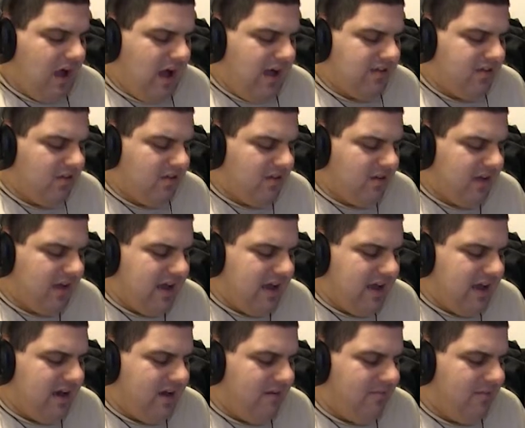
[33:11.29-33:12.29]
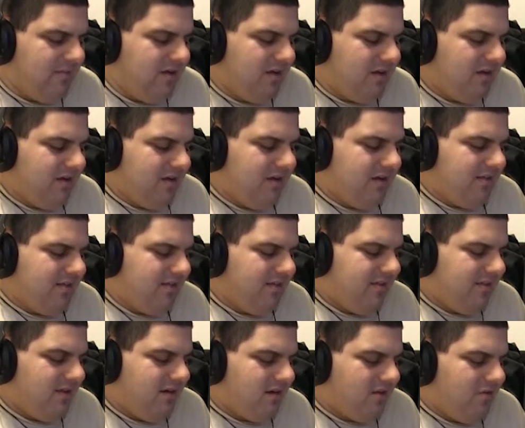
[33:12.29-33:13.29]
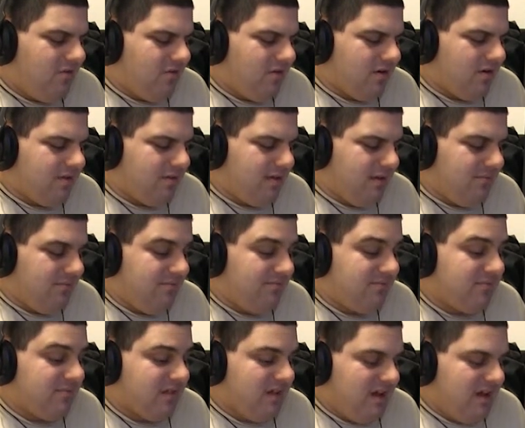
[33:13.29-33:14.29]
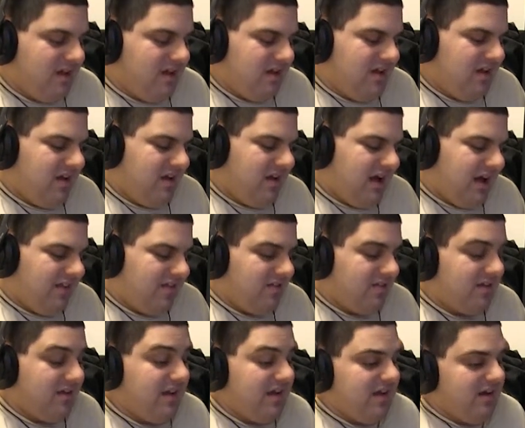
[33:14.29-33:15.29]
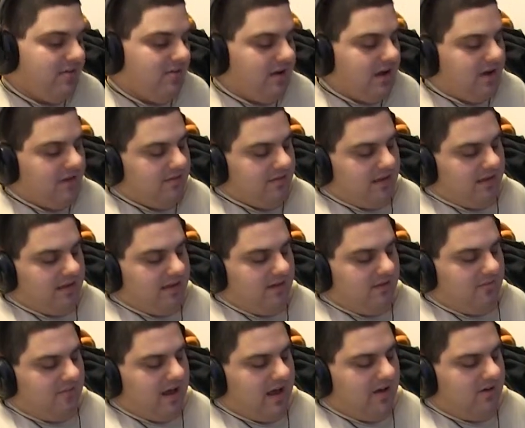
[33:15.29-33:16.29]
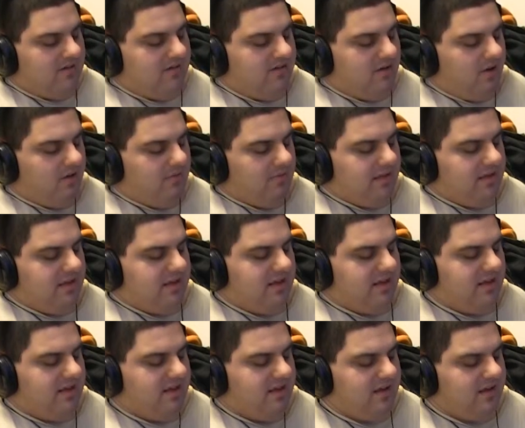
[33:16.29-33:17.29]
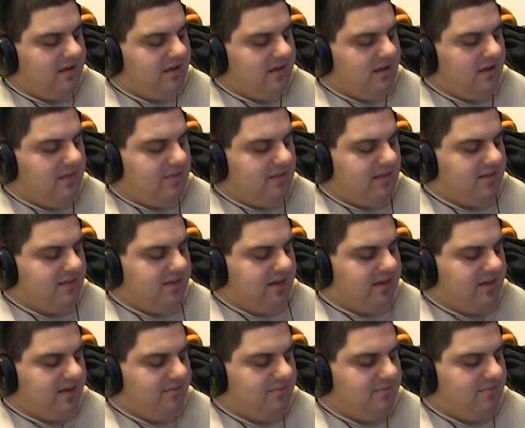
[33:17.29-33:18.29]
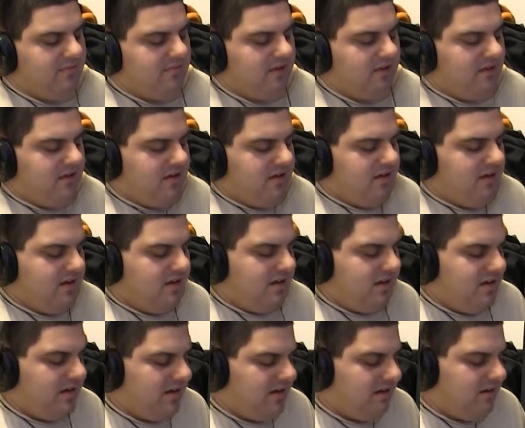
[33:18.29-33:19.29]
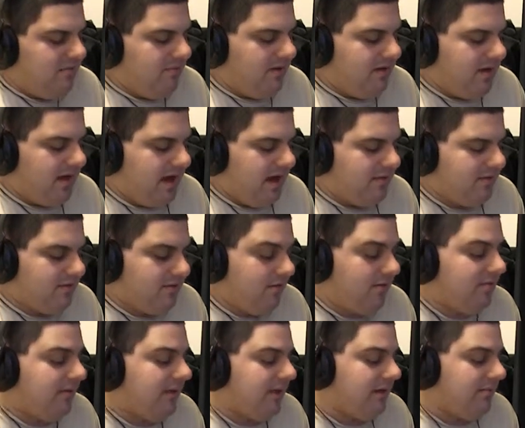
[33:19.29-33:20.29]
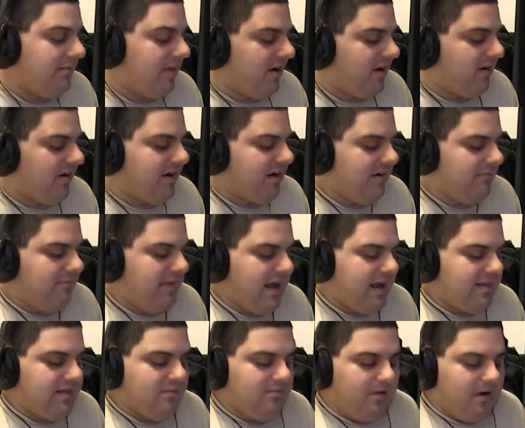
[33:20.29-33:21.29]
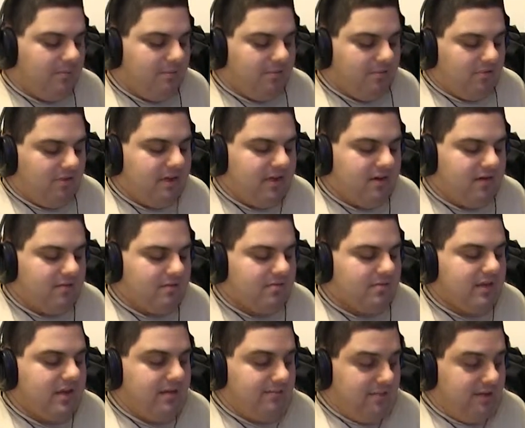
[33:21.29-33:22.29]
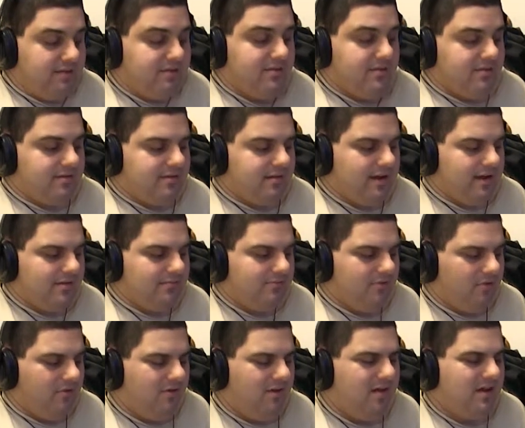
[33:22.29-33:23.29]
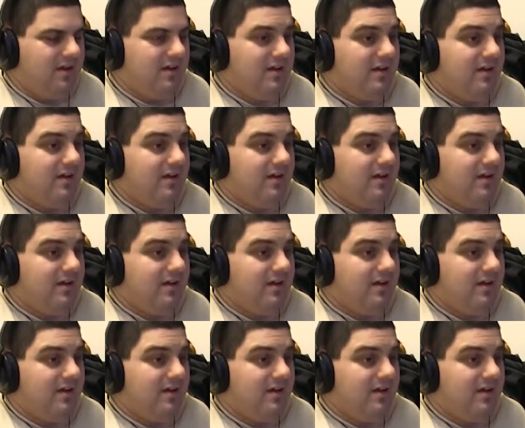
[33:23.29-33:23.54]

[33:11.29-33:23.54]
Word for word: I look at um of course, um, I look at around like you know Manu Ginobili. I mean, like um, you know, but I still think American basketball players can be successful.